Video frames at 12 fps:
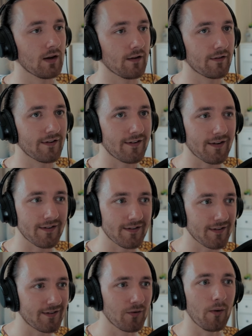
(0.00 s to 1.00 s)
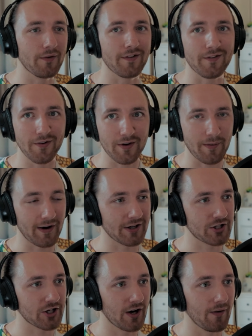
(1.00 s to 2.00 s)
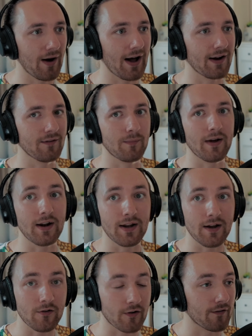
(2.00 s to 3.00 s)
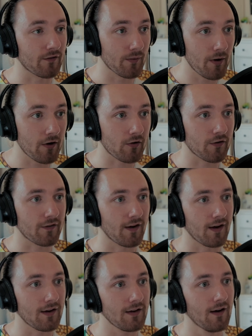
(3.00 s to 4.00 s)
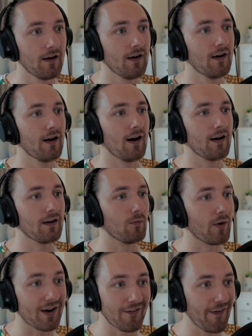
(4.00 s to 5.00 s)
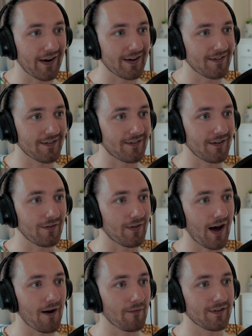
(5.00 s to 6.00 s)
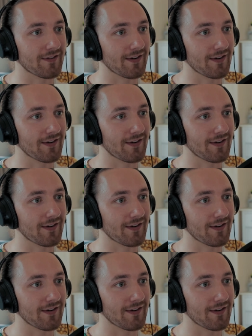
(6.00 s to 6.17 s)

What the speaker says: suggestions as to what we should talk about in the show. And in the interest of democracy, we're gonna fucking just do that. We're just